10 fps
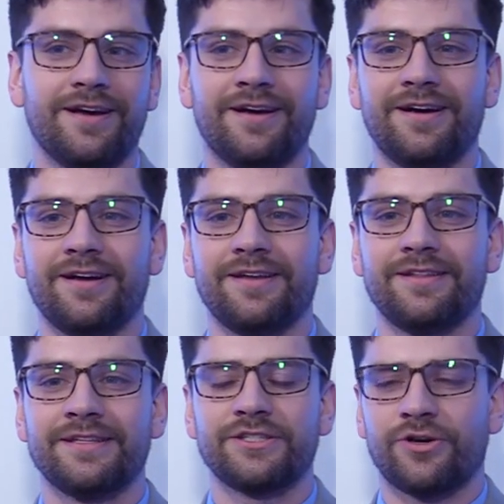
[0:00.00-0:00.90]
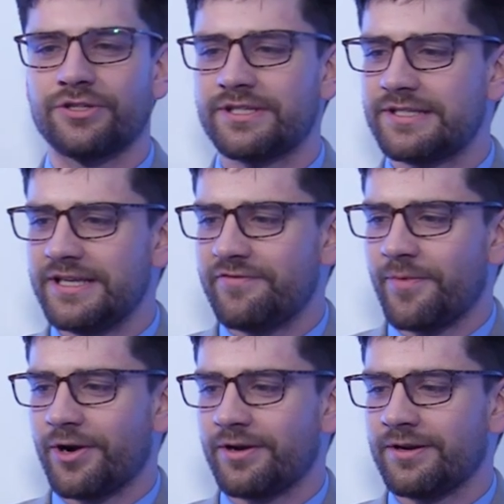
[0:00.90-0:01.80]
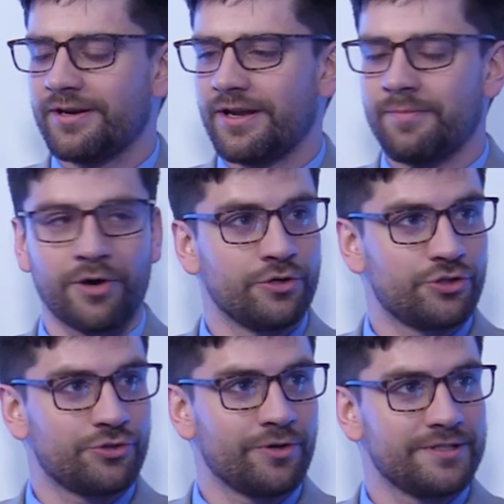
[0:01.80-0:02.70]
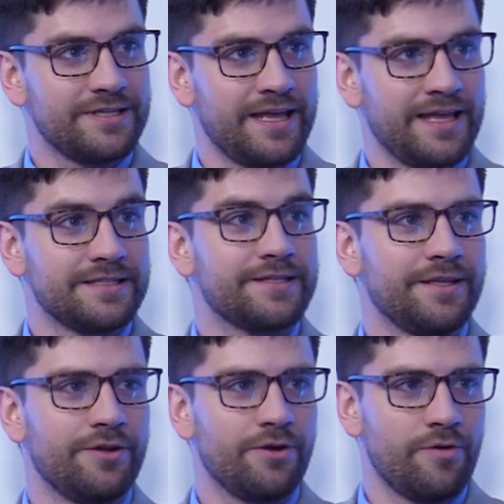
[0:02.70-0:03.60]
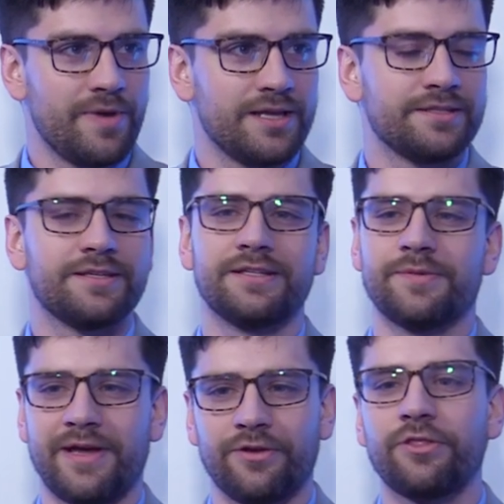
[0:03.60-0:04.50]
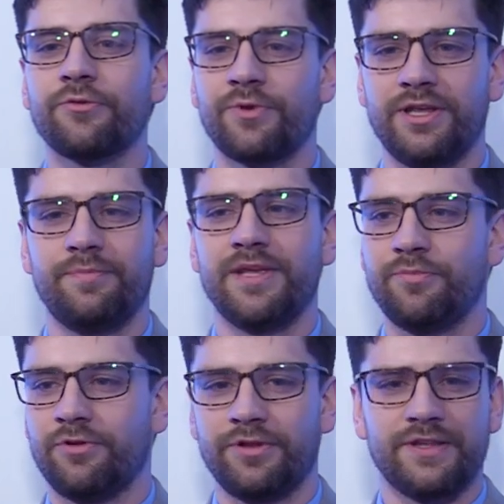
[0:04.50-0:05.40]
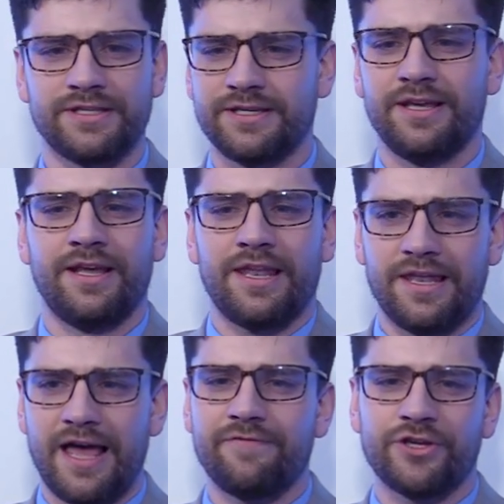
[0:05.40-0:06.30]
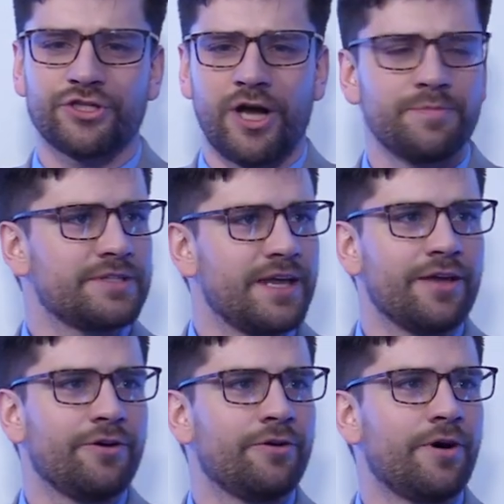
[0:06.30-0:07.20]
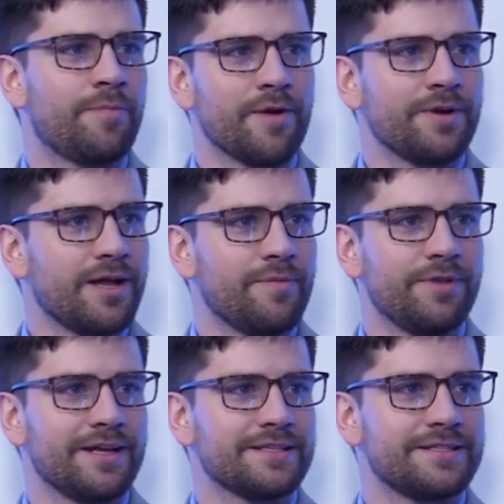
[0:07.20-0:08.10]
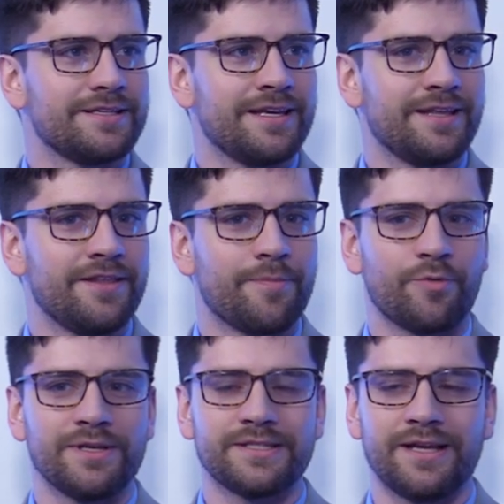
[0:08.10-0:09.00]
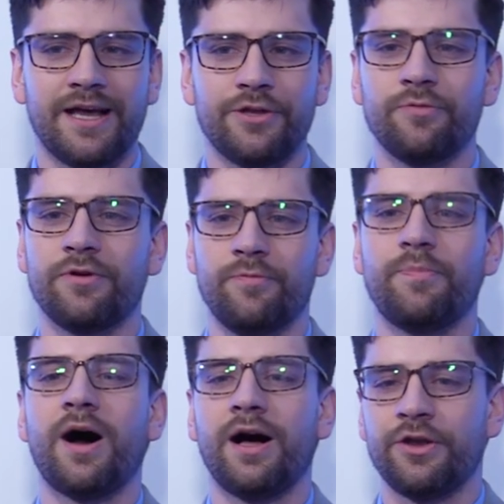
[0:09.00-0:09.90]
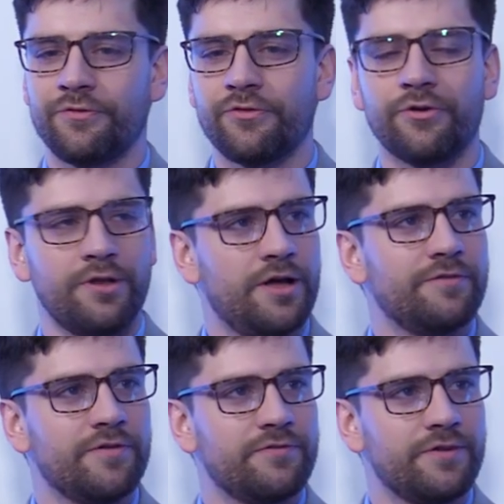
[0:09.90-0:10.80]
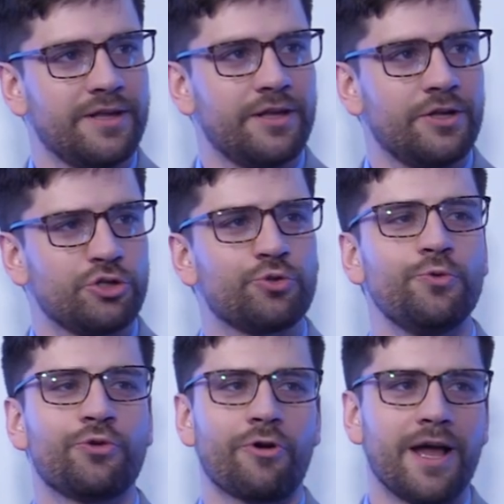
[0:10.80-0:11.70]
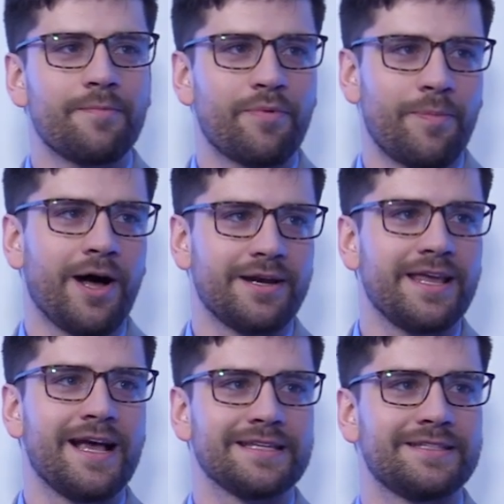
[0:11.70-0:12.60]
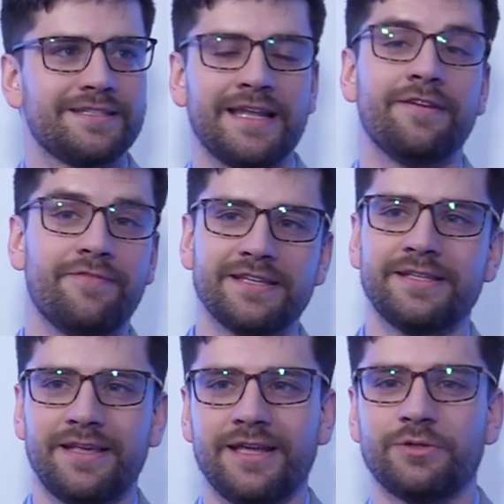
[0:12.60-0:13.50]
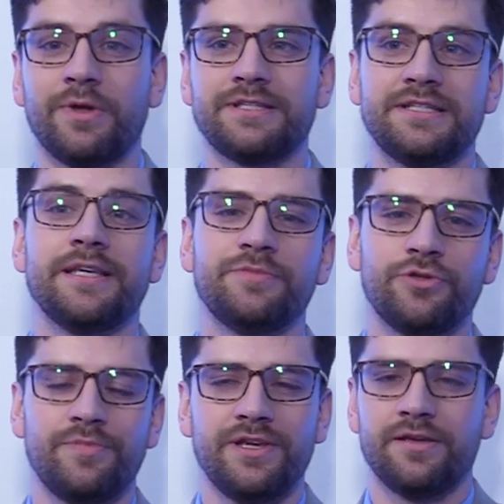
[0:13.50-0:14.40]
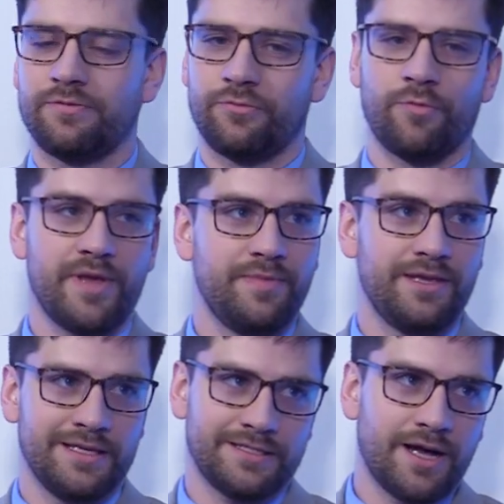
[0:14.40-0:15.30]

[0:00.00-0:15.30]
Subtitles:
It stars Steve Martin and Martin Short and Selena Gomez. It's about three people in this lavish, upscale apartment complex in the Upper West Side who bond over their love of true crime podcasts and investigate what seems to be, or maybe is